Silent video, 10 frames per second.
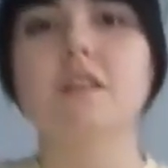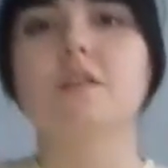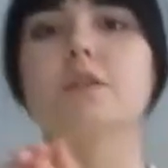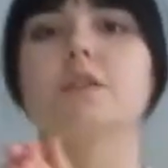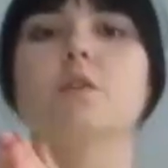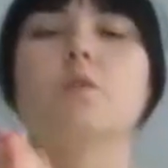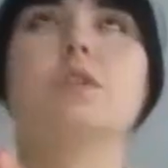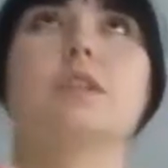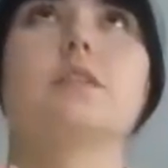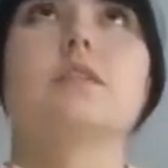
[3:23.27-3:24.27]
the
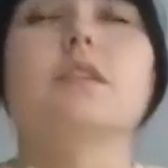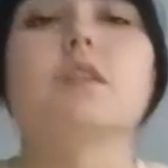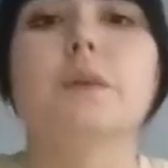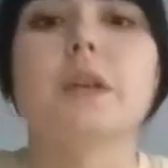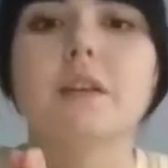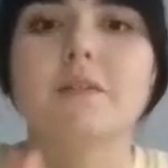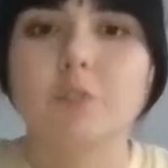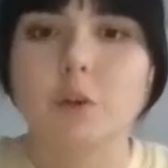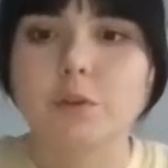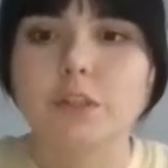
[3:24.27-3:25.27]
results is a little bit
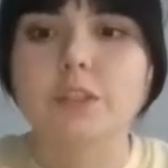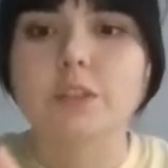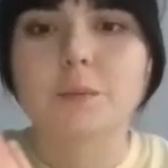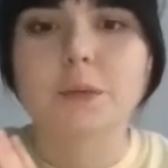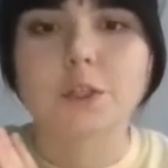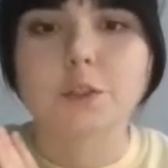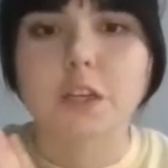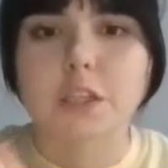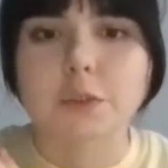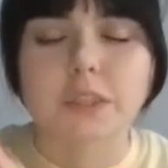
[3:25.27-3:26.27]
confusing, so I'm going to
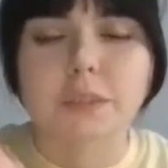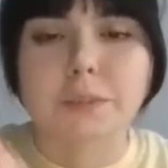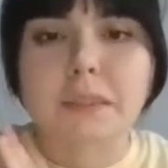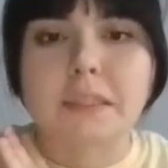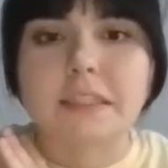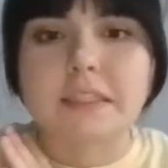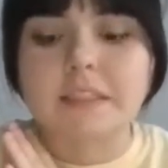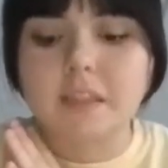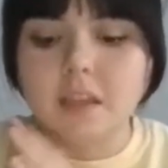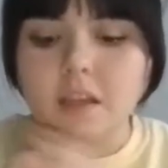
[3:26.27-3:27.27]
try to explain this
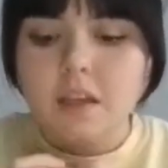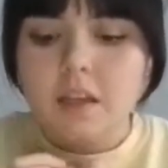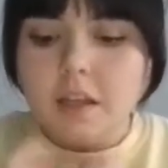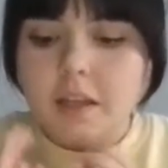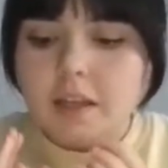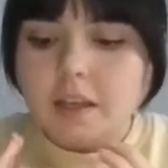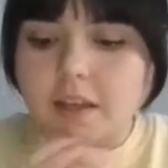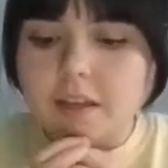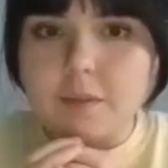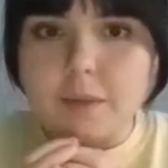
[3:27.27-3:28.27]

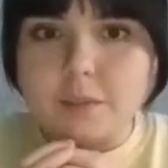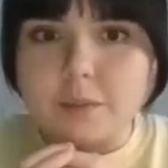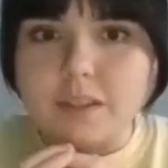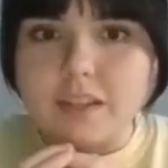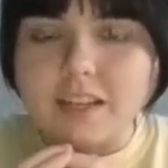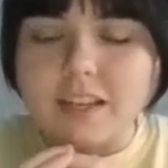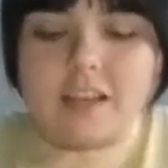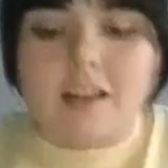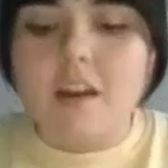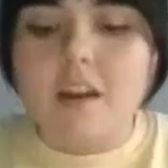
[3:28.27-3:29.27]
in the best way that I
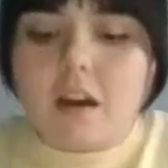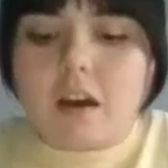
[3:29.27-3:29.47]
can.